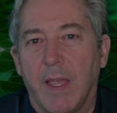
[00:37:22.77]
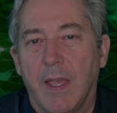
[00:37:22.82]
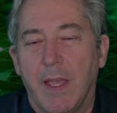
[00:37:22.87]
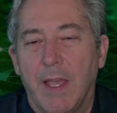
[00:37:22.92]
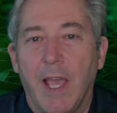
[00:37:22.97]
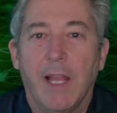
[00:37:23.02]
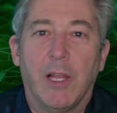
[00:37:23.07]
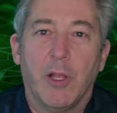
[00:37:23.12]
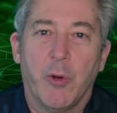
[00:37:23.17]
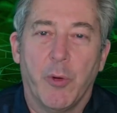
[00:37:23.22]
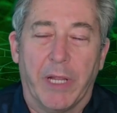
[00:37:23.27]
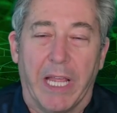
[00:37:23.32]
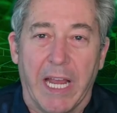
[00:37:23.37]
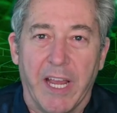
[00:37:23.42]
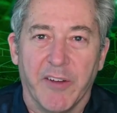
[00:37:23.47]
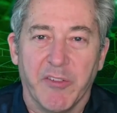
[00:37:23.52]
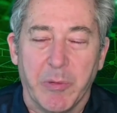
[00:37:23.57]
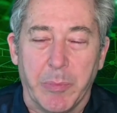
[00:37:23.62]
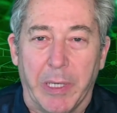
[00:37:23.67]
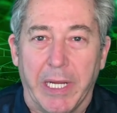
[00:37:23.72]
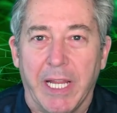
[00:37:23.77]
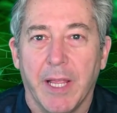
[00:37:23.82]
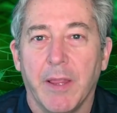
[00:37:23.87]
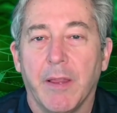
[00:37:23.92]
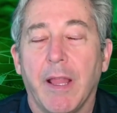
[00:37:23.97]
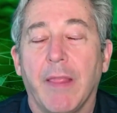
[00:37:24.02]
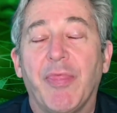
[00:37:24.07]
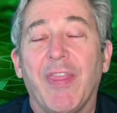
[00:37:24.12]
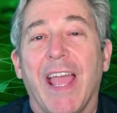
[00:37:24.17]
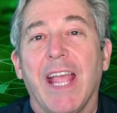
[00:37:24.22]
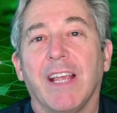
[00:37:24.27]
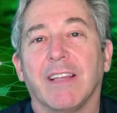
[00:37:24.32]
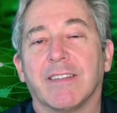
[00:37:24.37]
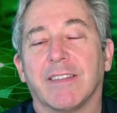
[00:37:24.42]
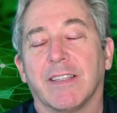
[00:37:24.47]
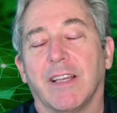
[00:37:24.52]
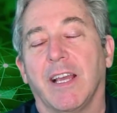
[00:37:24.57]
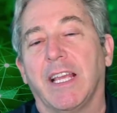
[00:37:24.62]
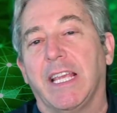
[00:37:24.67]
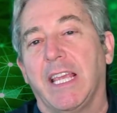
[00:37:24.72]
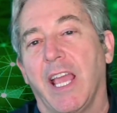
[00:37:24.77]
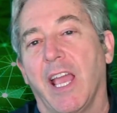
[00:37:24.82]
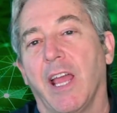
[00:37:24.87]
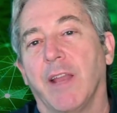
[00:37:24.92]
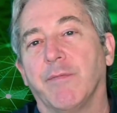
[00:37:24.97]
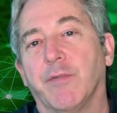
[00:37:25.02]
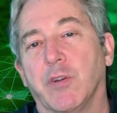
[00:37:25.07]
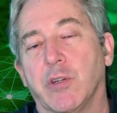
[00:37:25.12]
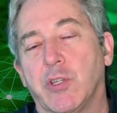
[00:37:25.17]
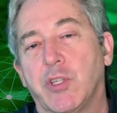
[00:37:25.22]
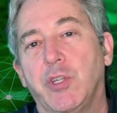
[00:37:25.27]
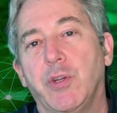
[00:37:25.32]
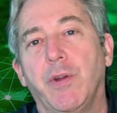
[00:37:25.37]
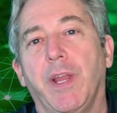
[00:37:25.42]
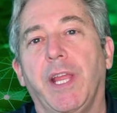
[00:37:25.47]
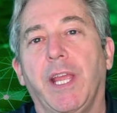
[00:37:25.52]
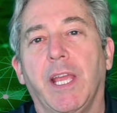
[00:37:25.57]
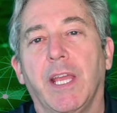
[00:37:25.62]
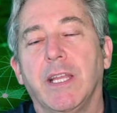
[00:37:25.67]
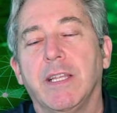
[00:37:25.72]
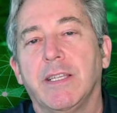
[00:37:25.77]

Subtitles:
Hello again, everybody. And thanks again for tuning in